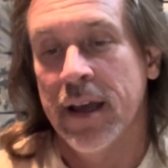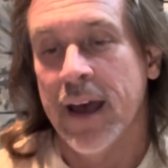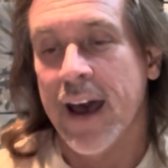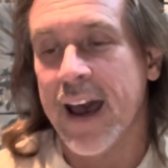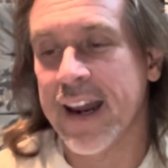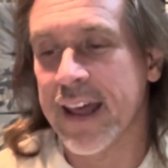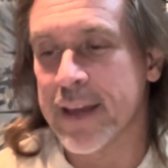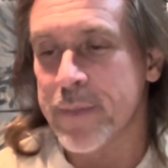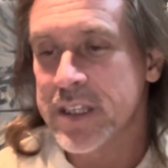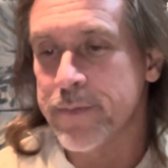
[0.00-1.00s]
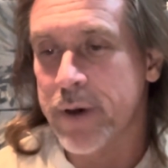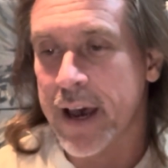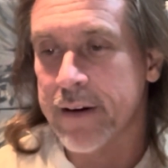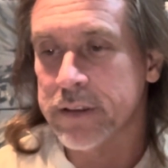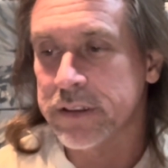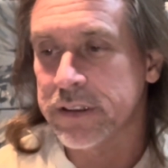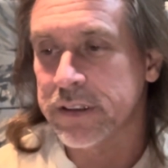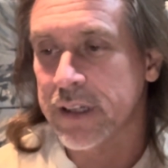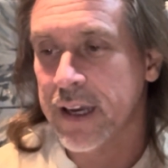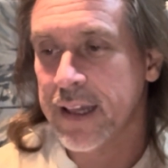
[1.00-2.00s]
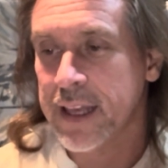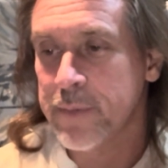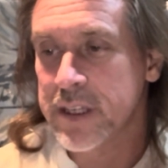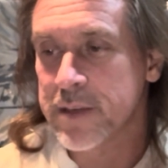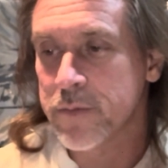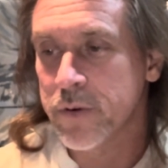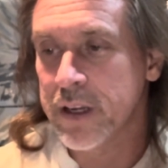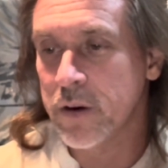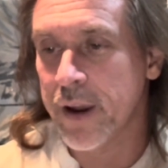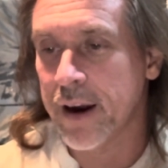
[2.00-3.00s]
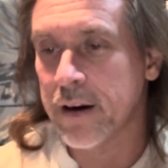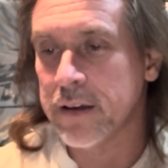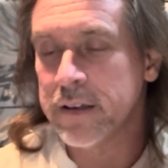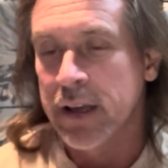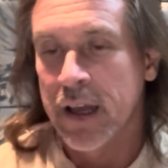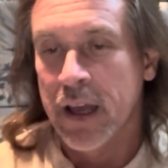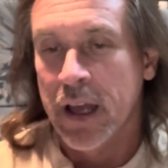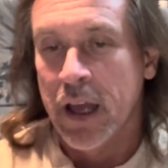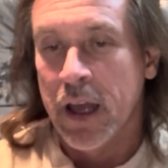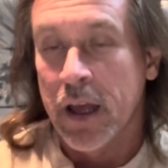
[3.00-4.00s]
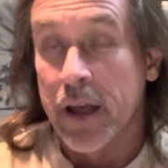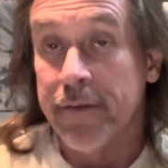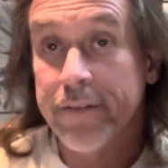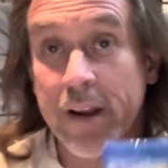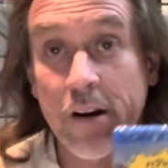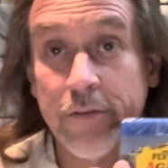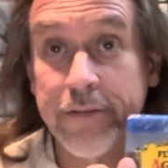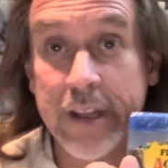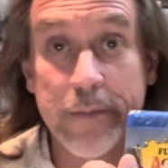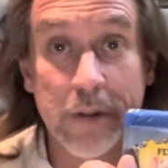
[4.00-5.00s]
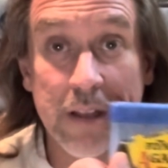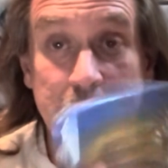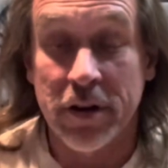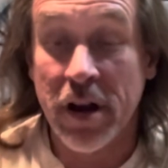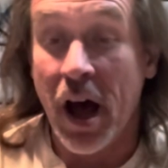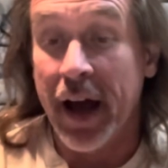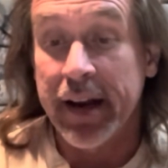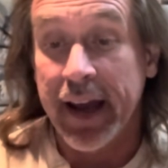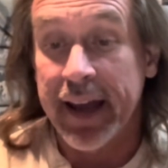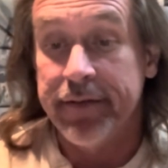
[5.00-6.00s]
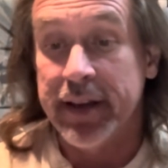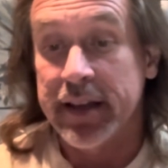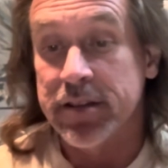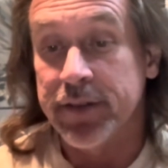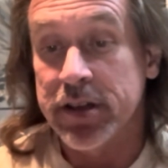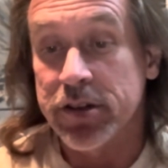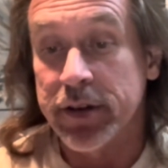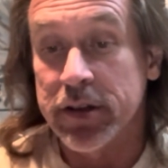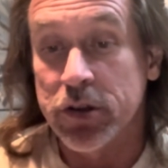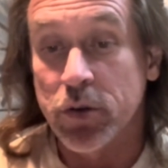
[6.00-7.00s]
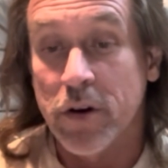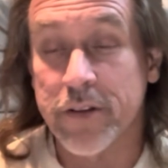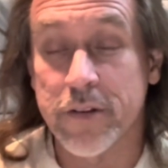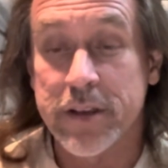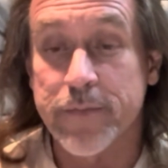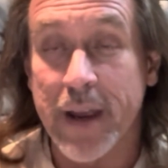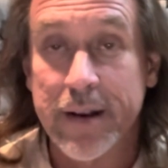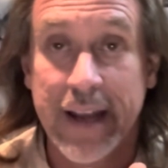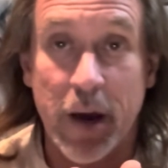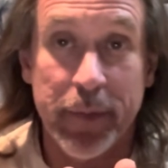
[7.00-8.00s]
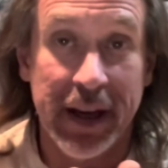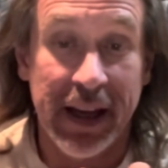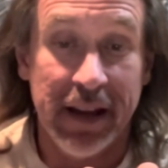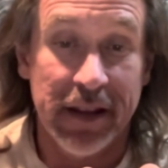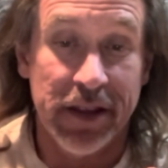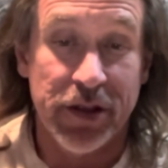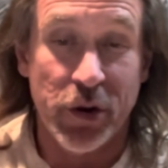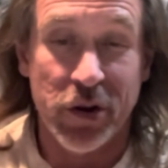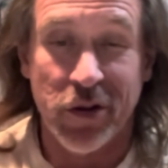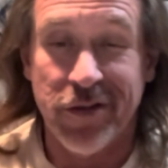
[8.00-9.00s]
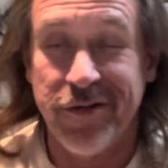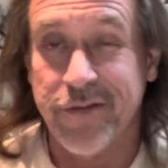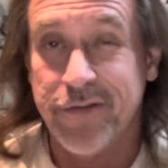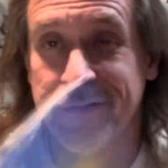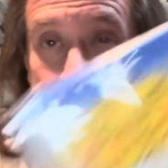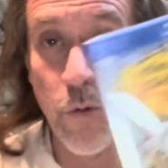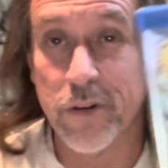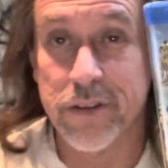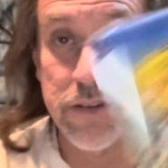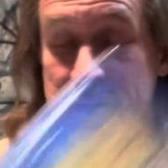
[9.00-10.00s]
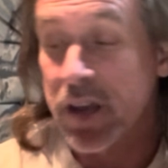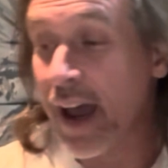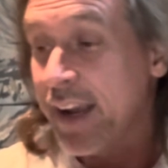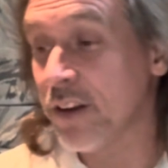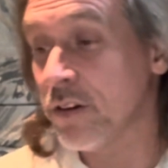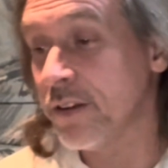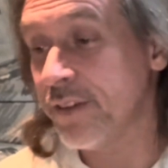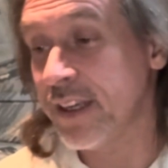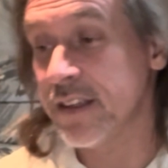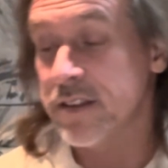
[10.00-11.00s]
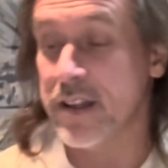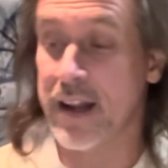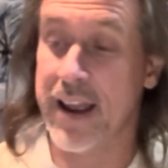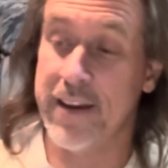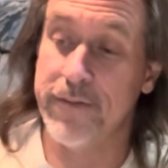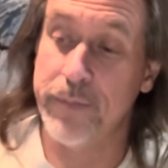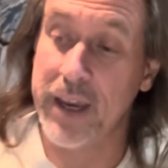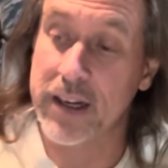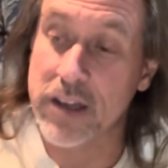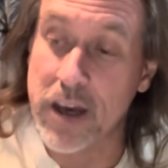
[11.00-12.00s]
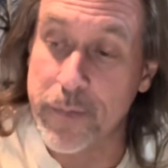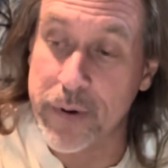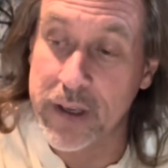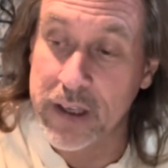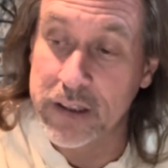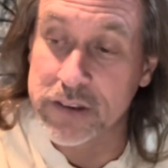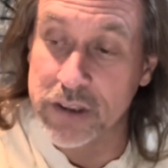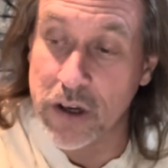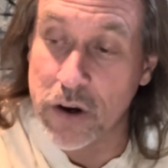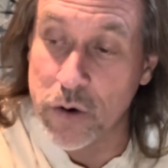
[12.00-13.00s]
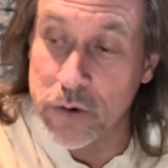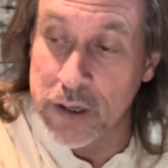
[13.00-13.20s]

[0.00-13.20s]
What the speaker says: I like me some Pirates. I like me some Maureen O'Hara. Errol Flynn, believe it or not, I have yet to venture into, although this might now be the third or fourth title of his that I have picked up. So